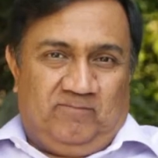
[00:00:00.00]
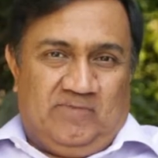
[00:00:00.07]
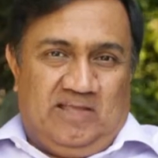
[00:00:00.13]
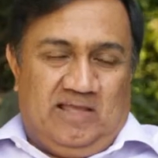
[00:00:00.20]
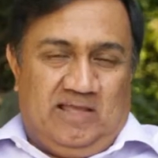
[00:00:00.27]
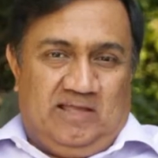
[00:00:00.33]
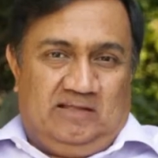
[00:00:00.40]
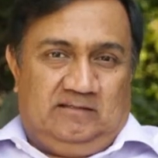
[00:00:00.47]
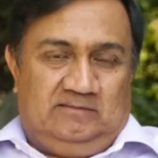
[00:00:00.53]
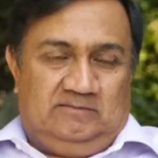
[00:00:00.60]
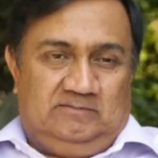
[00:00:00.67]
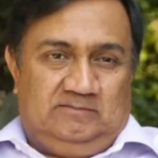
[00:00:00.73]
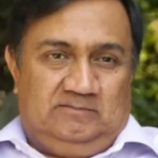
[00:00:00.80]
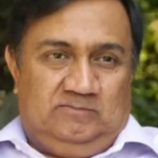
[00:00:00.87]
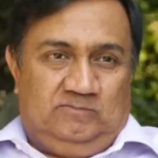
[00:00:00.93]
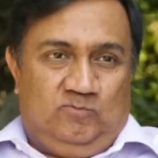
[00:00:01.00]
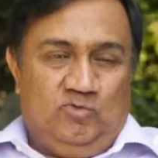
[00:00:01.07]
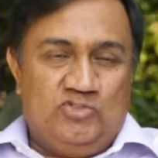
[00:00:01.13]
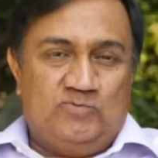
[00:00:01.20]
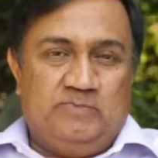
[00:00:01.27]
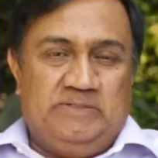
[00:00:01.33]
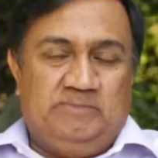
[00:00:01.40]
and
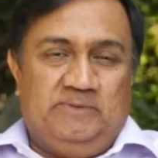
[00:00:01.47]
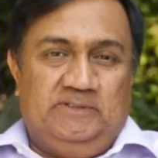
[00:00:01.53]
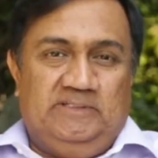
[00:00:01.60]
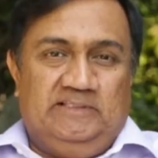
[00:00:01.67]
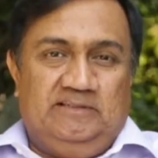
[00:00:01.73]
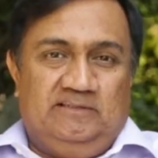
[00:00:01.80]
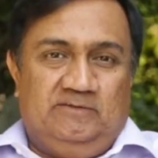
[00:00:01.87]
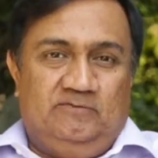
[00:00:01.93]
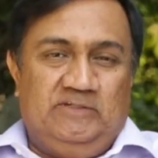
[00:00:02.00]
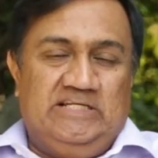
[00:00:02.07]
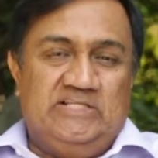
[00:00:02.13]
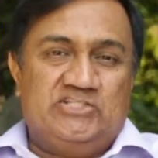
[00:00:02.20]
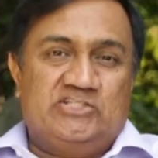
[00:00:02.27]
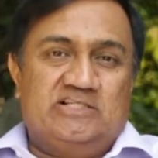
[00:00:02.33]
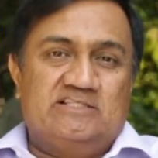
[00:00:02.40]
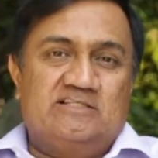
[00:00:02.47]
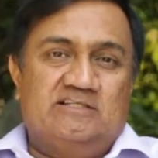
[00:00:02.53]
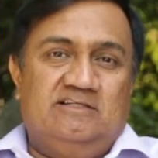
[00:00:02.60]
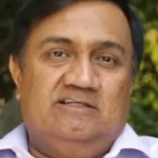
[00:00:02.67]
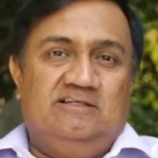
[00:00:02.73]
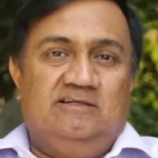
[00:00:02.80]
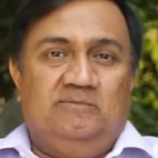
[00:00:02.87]
most people in the village
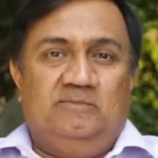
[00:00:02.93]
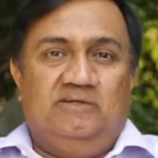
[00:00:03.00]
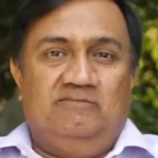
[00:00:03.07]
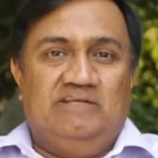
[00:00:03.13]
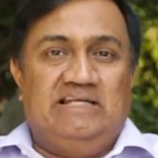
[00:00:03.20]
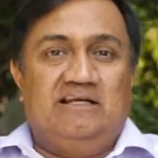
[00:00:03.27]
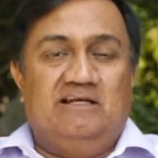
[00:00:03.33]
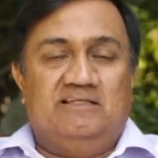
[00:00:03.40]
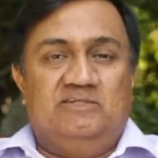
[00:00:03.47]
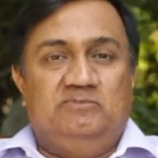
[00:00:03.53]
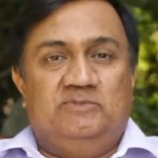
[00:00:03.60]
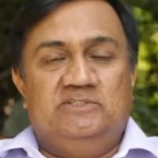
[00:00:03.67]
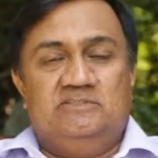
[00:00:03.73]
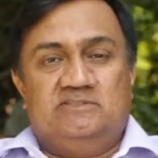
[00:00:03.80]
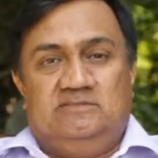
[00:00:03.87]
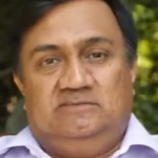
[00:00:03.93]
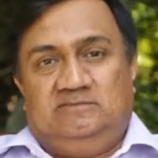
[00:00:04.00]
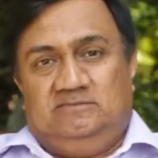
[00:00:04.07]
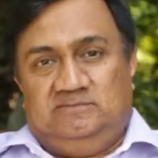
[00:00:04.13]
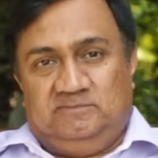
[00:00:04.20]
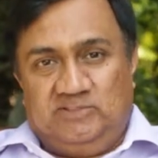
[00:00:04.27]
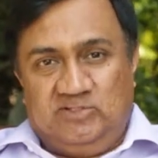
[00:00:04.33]
considered him a very lucky person
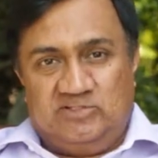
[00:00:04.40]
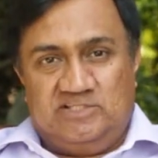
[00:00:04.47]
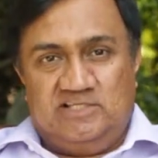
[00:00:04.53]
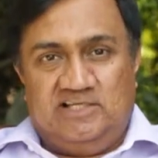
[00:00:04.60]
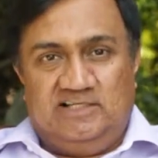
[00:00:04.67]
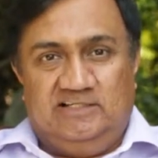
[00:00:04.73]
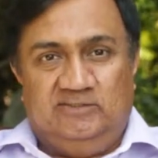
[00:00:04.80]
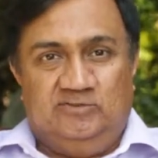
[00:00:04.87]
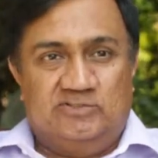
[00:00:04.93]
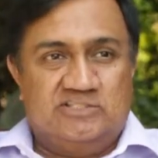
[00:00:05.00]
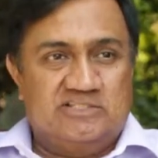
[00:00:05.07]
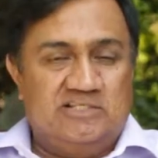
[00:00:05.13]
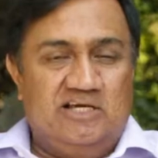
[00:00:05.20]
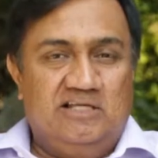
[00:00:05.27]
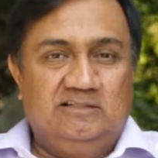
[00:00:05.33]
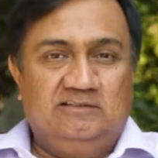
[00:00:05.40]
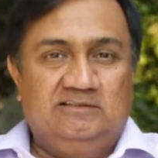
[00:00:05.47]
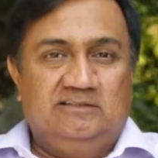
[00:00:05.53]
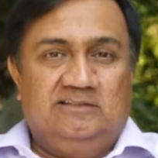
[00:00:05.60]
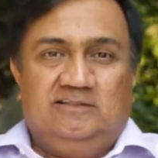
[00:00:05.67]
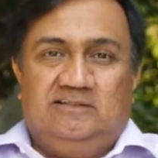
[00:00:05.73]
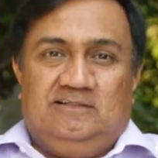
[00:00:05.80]
because he had a good son
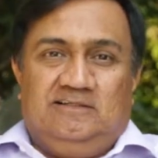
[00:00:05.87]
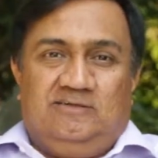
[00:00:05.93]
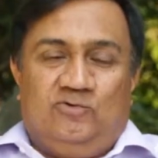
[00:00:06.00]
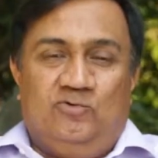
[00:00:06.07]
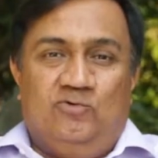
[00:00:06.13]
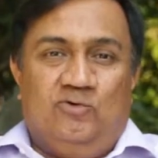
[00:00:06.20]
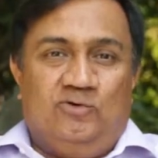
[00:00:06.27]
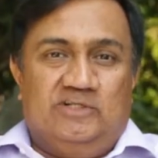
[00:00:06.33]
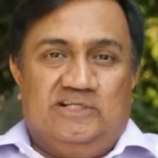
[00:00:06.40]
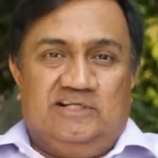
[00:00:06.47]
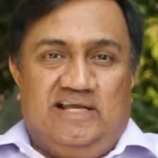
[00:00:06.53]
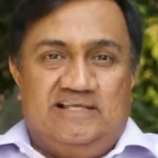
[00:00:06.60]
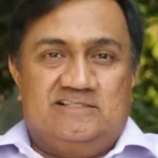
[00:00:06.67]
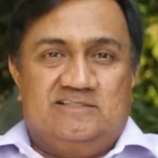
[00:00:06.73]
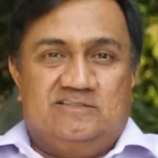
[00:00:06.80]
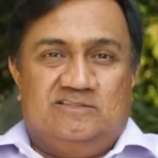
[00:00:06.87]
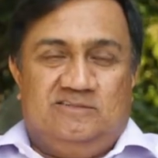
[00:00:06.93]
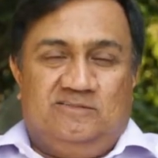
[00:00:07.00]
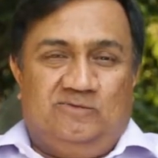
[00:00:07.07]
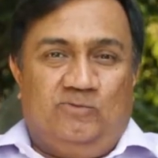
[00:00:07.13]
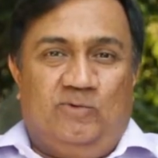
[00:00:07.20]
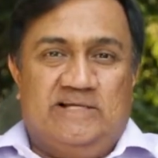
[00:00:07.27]
who owned a nice
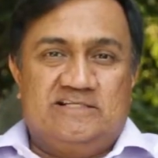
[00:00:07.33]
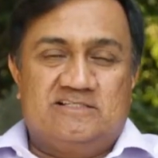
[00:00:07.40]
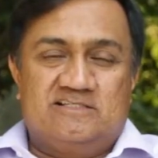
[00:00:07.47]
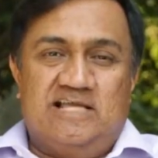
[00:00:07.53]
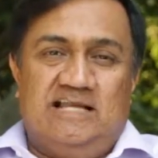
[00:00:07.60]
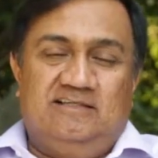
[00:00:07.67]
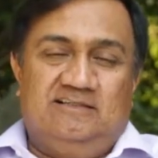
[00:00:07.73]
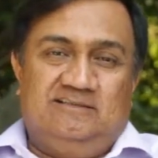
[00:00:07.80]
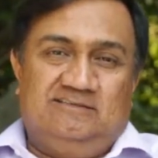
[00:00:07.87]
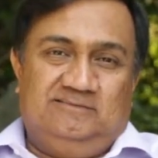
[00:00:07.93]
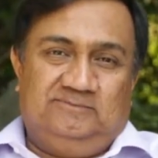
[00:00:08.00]
white stallion.